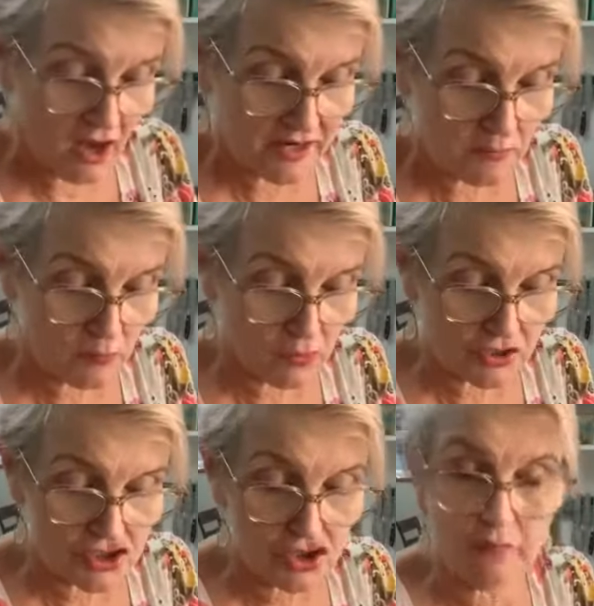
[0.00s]
I didn't
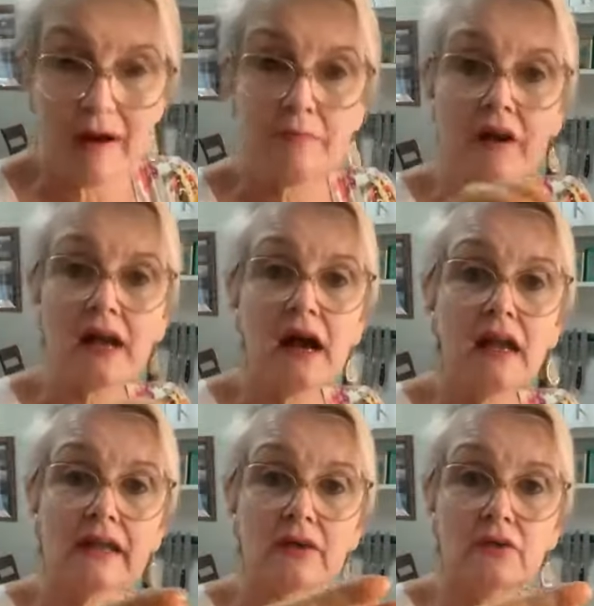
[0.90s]
want to chop up my
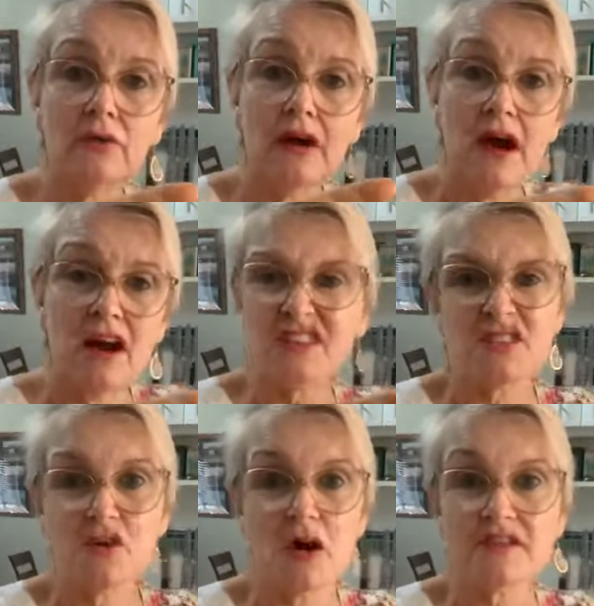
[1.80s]
garlic, or I
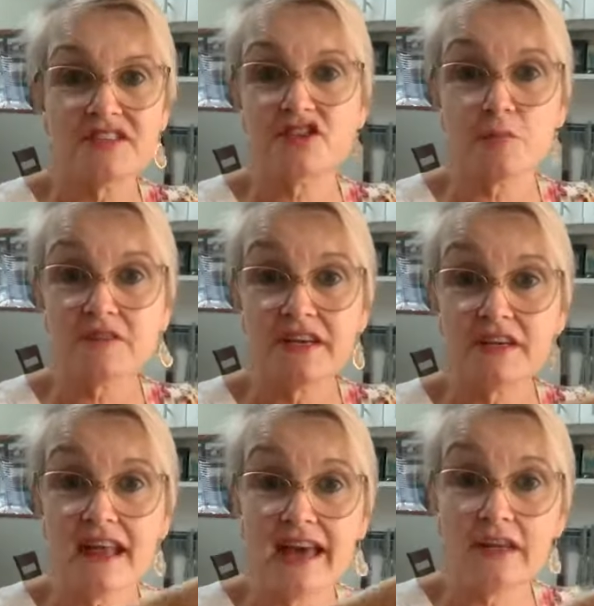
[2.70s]
just thought I'd stopped it
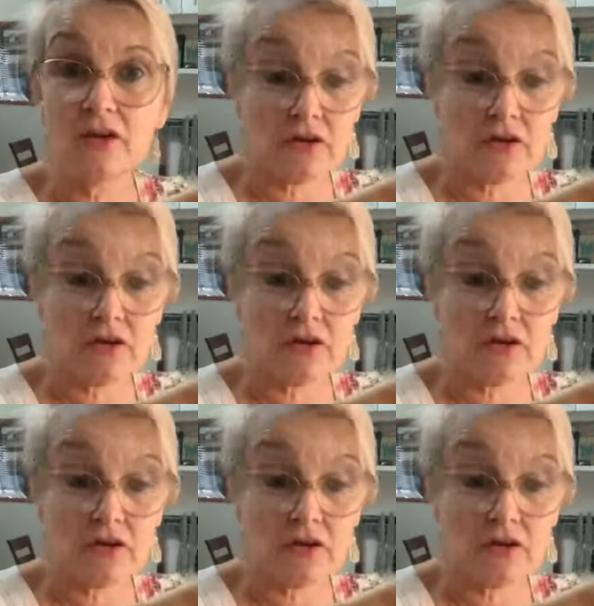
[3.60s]
and had a